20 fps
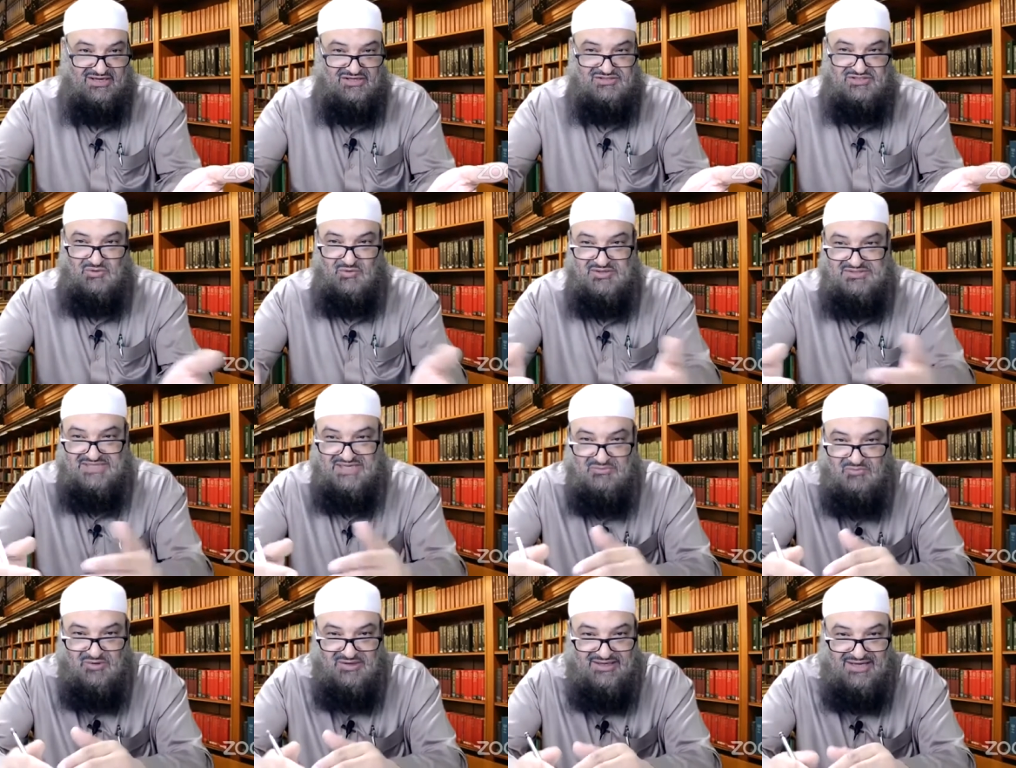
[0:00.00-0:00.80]
So we
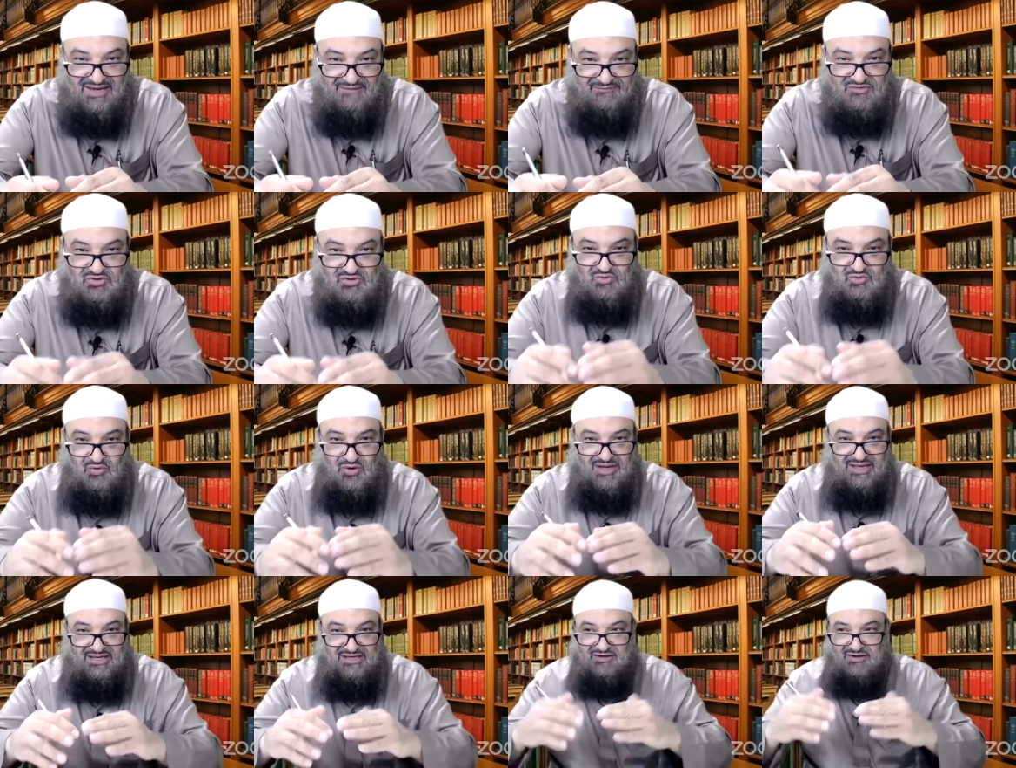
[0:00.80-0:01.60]
said we'll come to
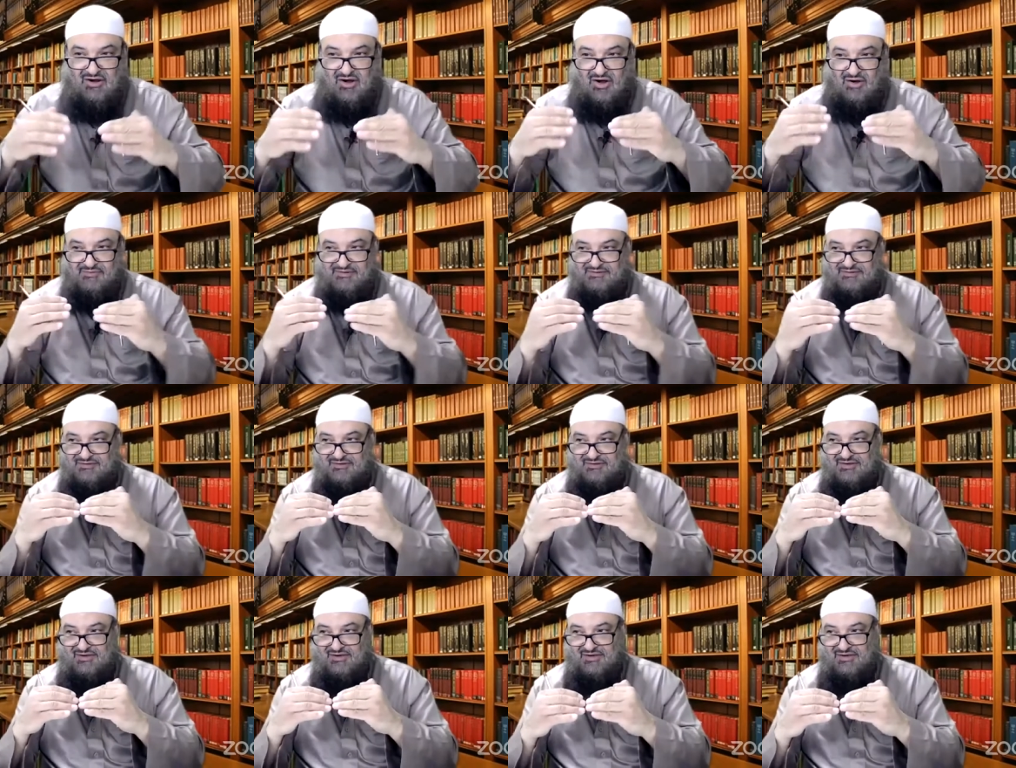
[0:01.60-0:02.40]
a
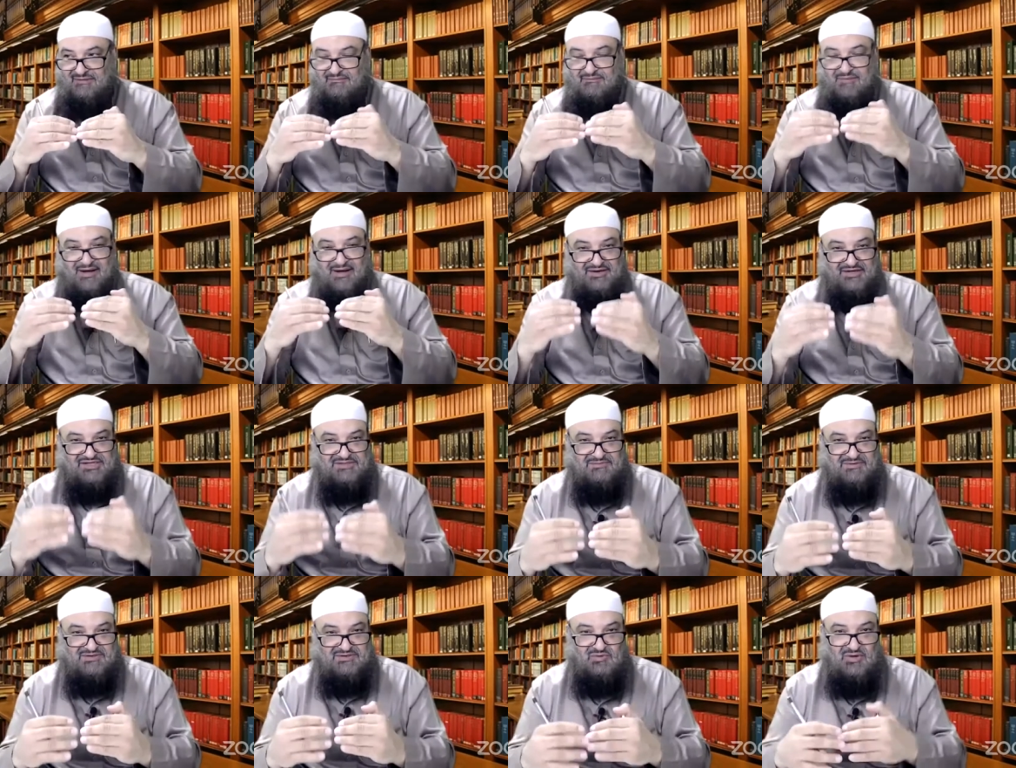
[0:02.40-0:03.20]
common
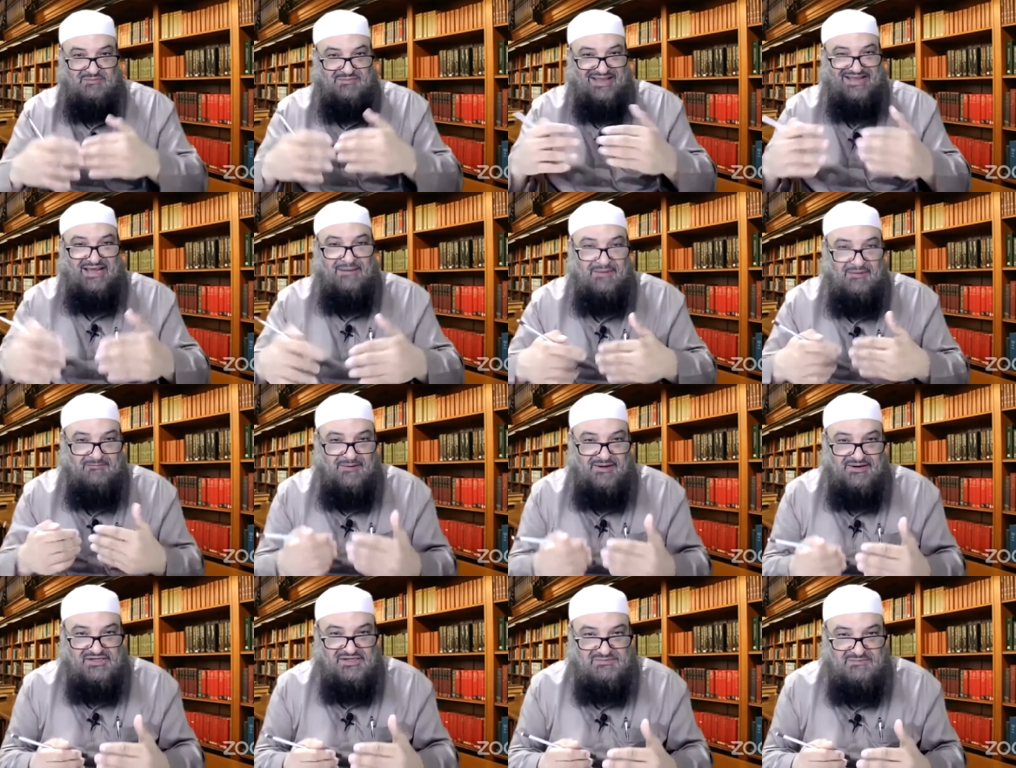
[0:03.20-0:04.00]
punishment. We'll make up a
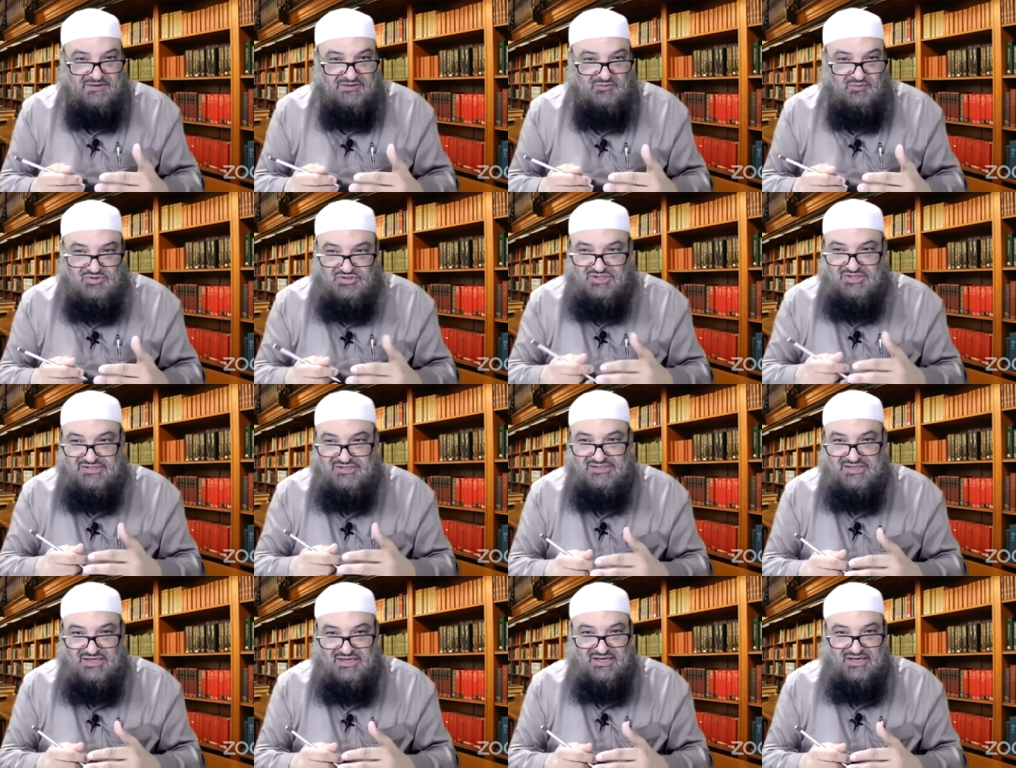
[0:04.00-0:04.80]
punishment, which
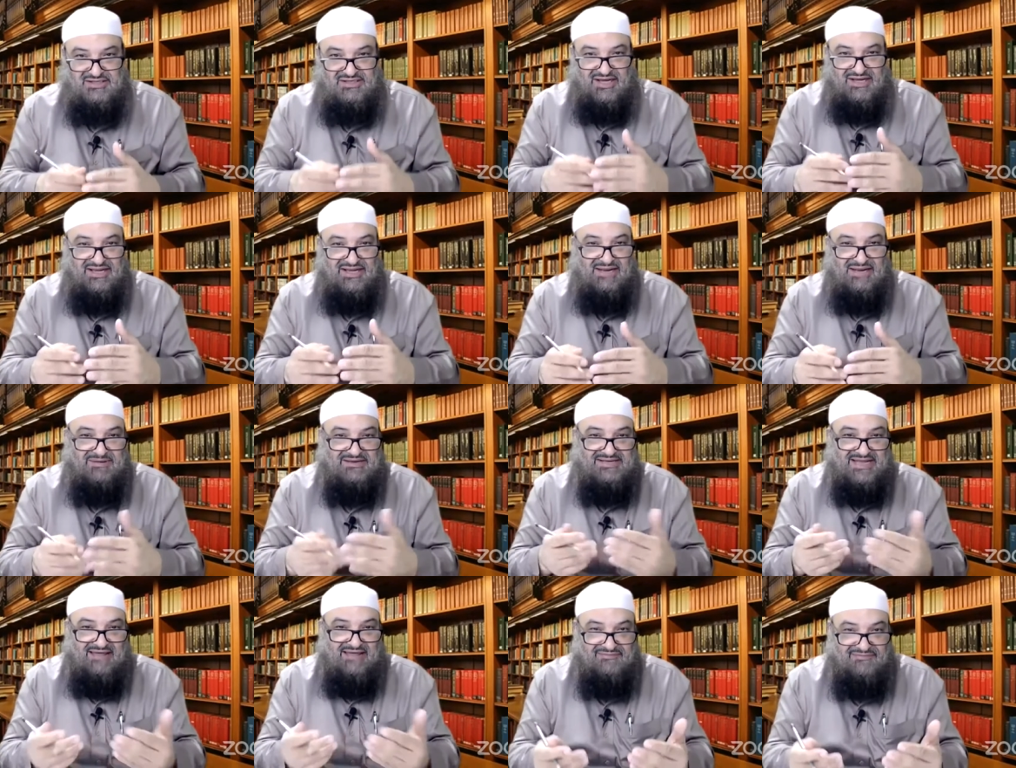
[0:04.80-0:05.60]
is not going to
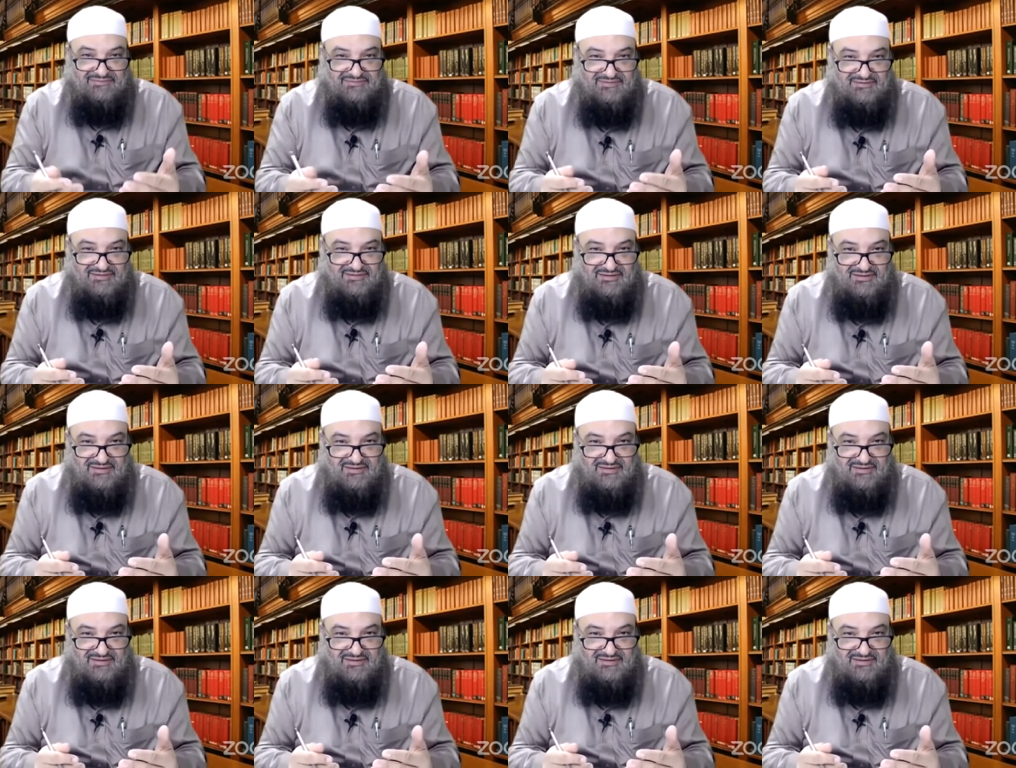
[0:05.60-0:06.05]
be death.